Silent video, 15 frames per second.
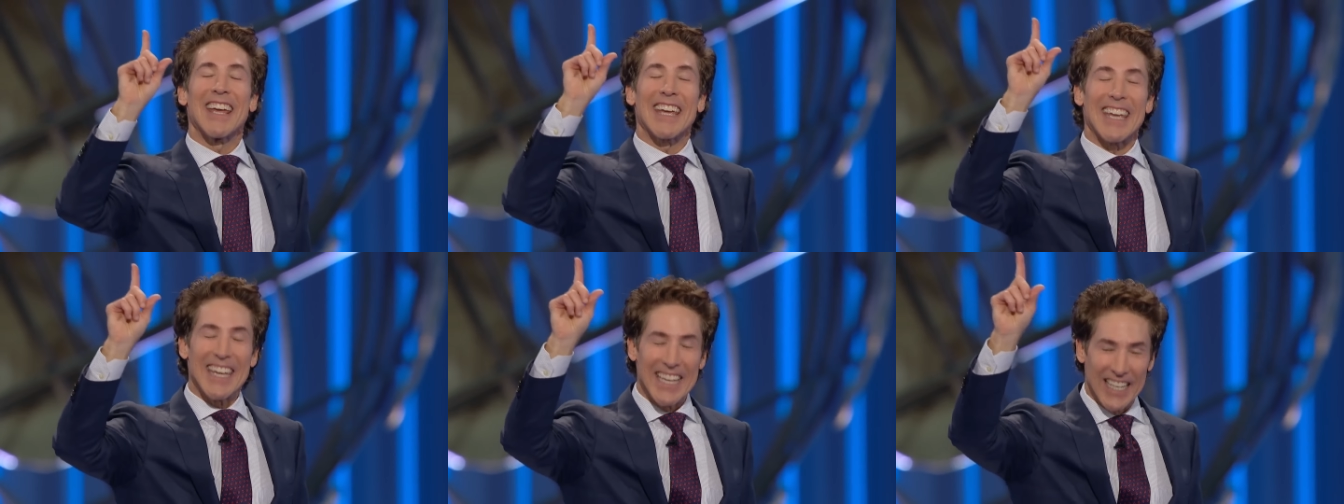
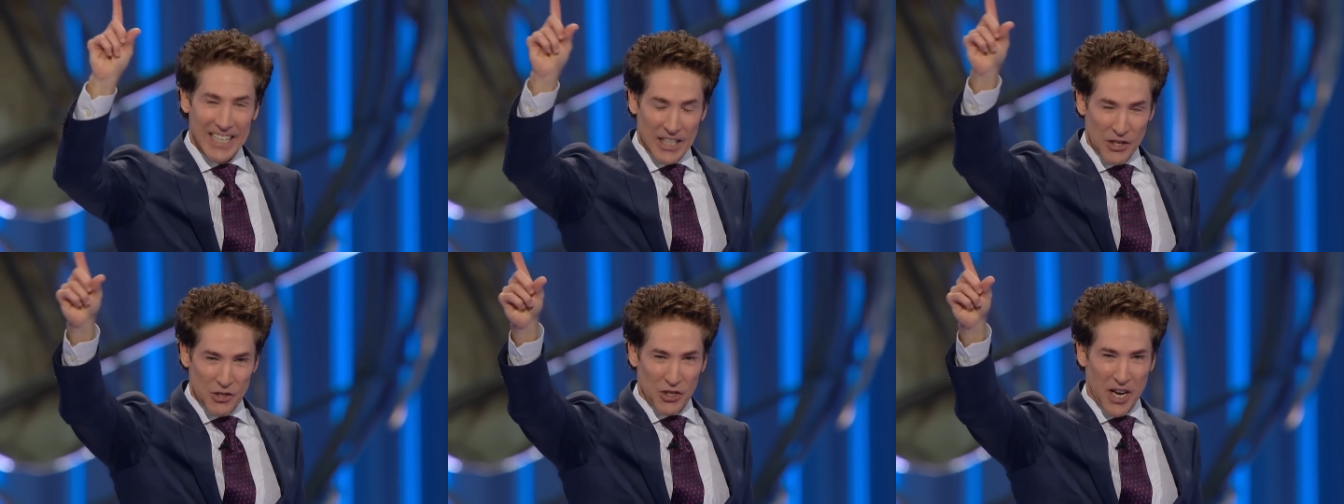
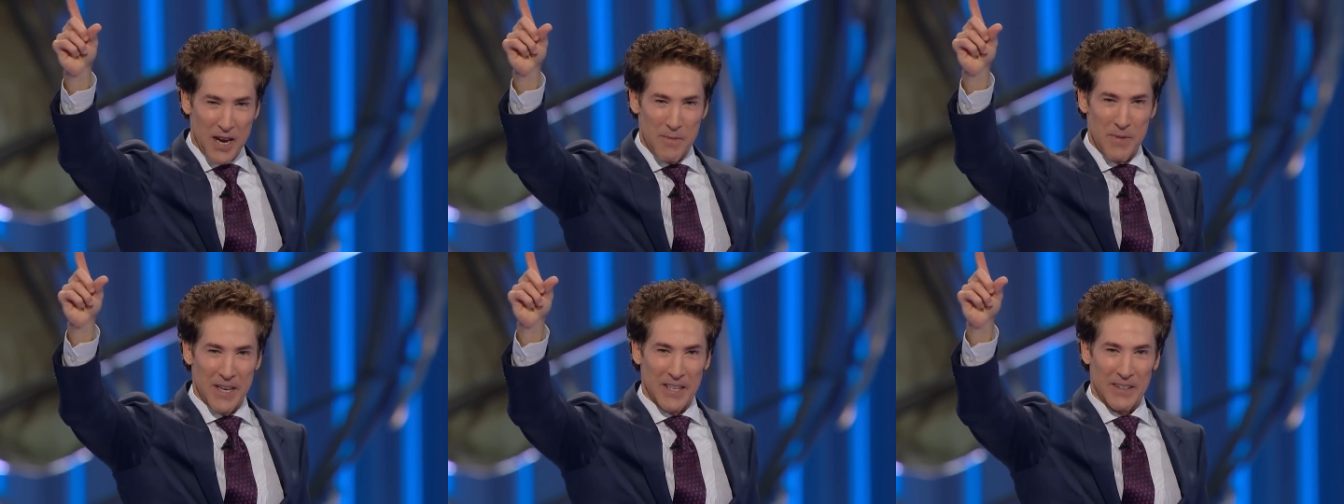Healing is
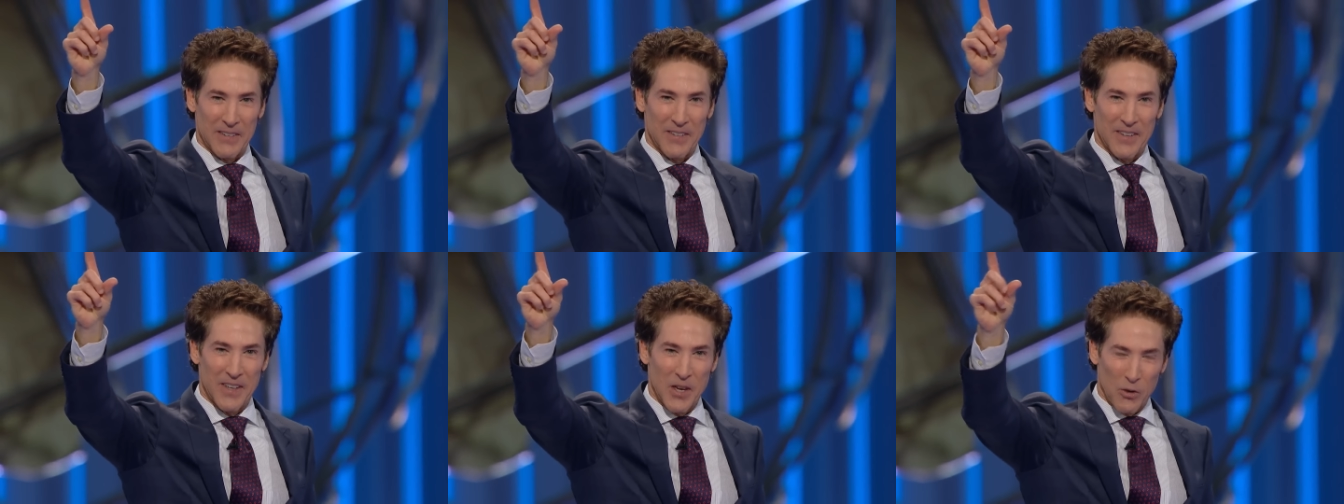coming.
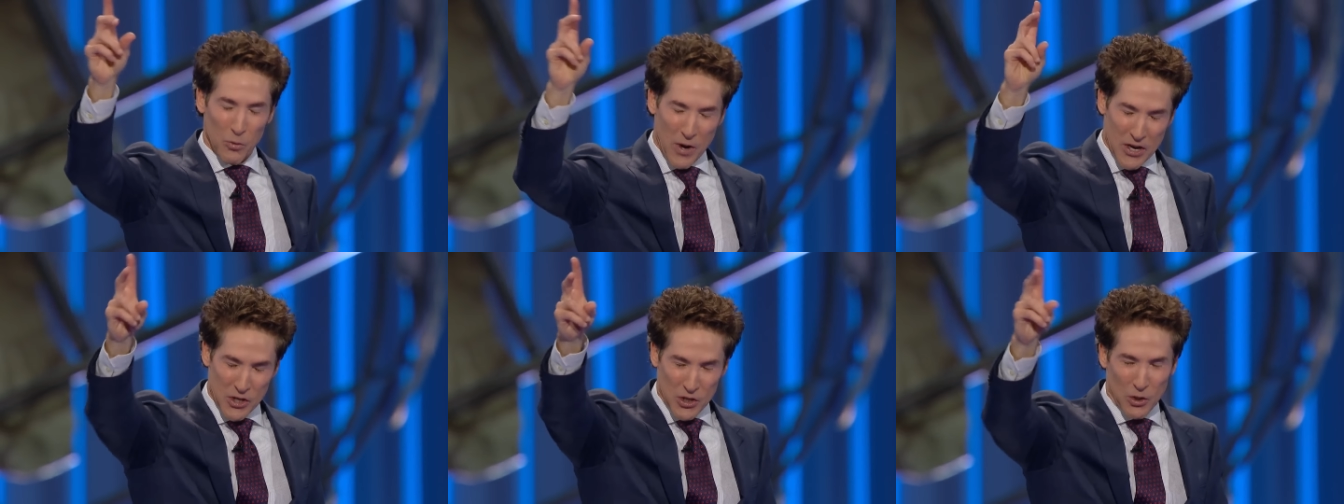
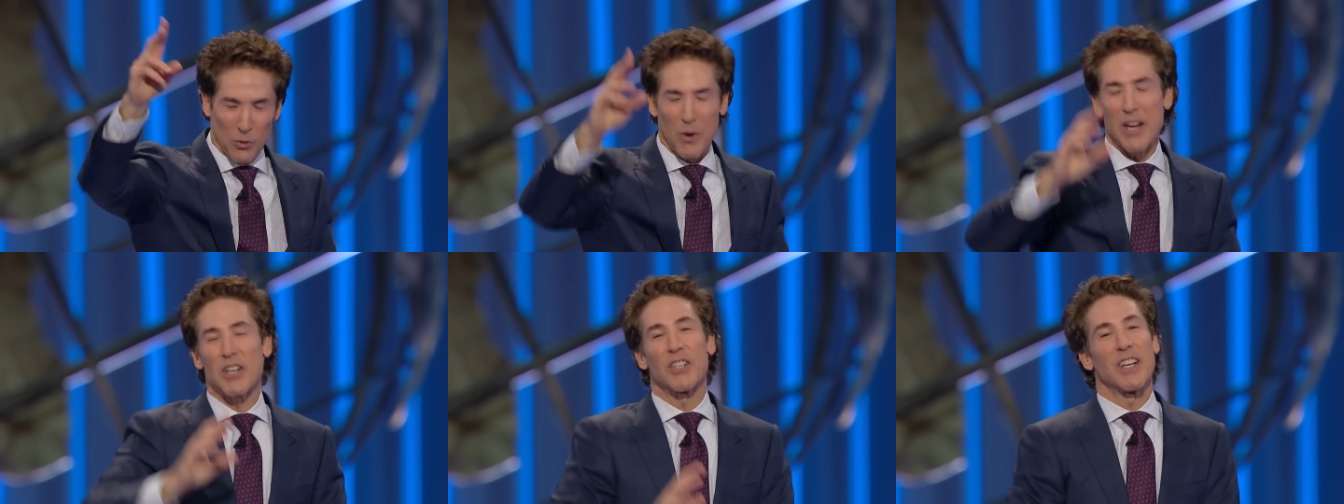
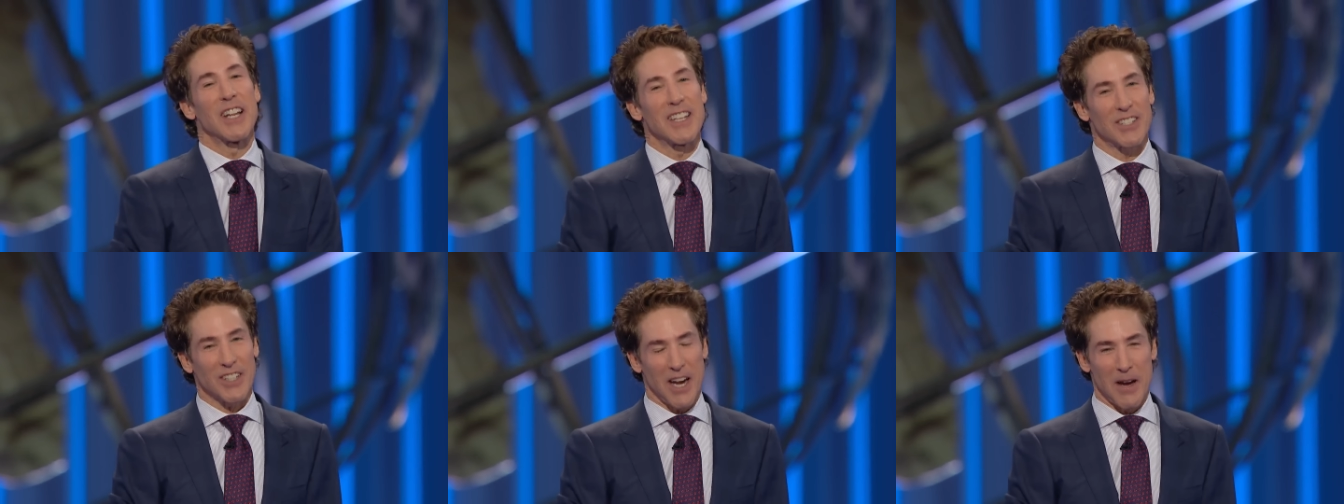Restoration
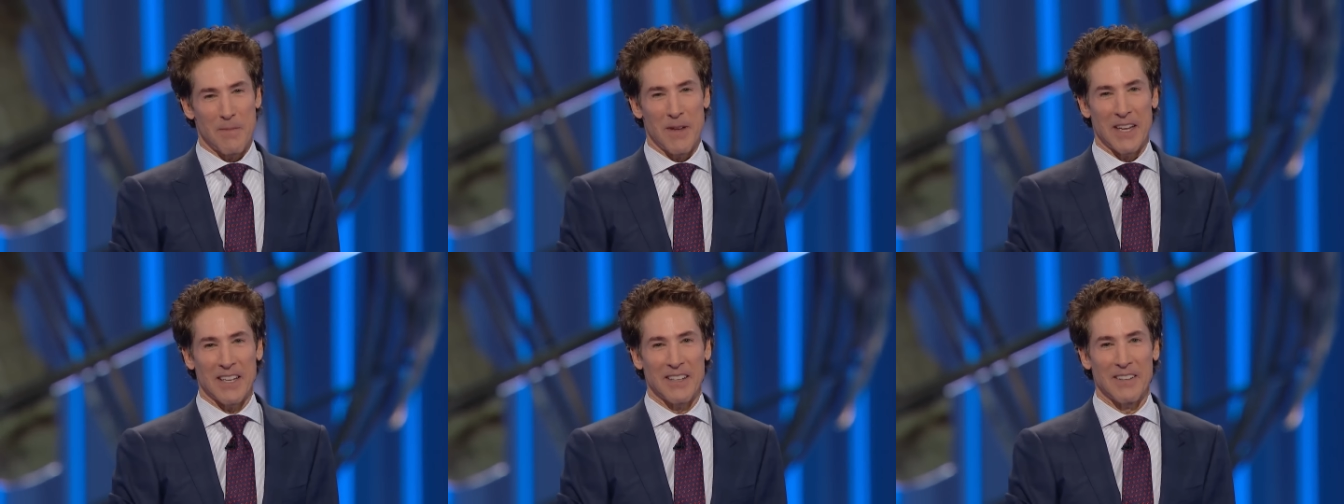is
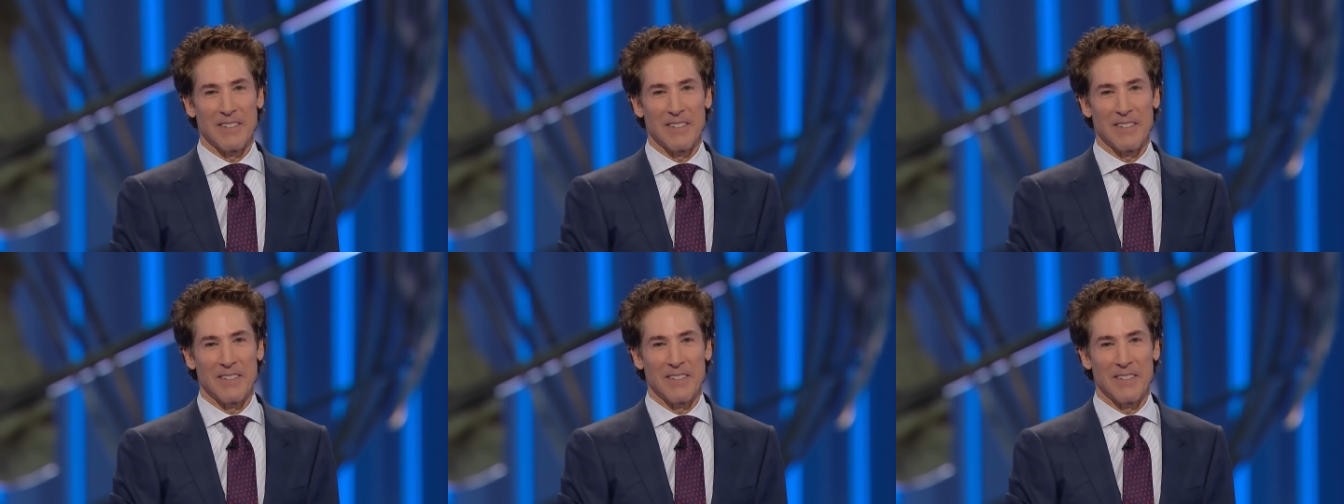coming.